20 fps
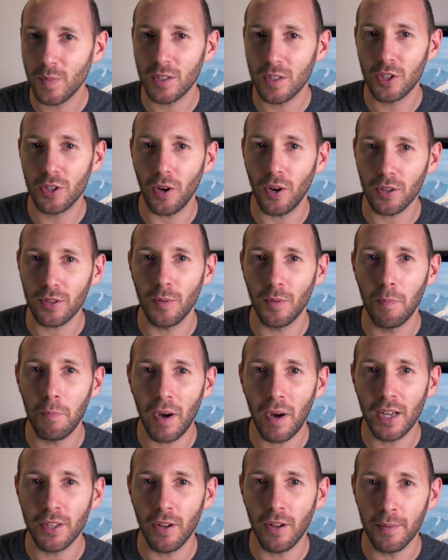shot a
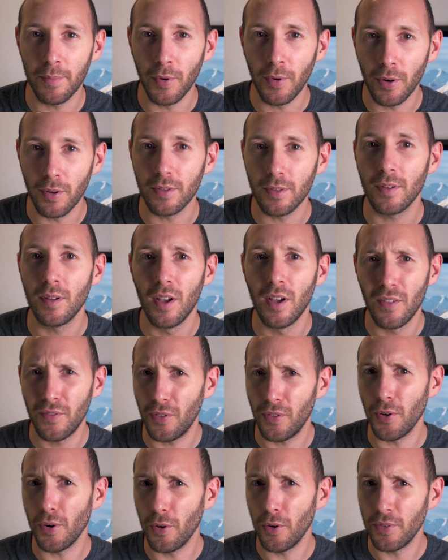manual mode
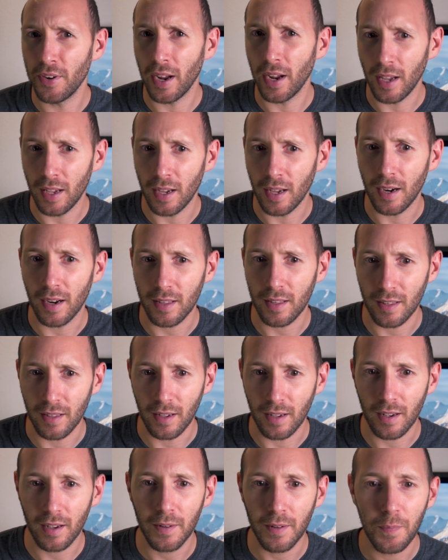for over a year, I
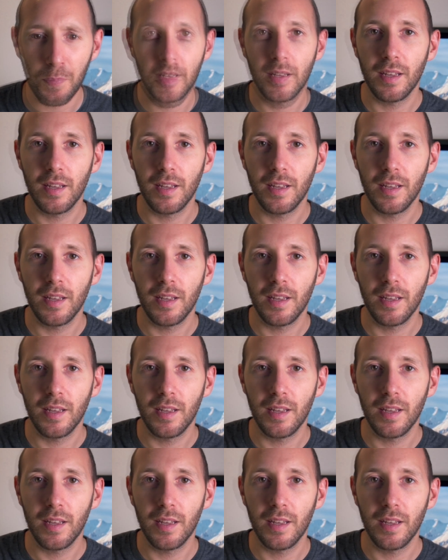think.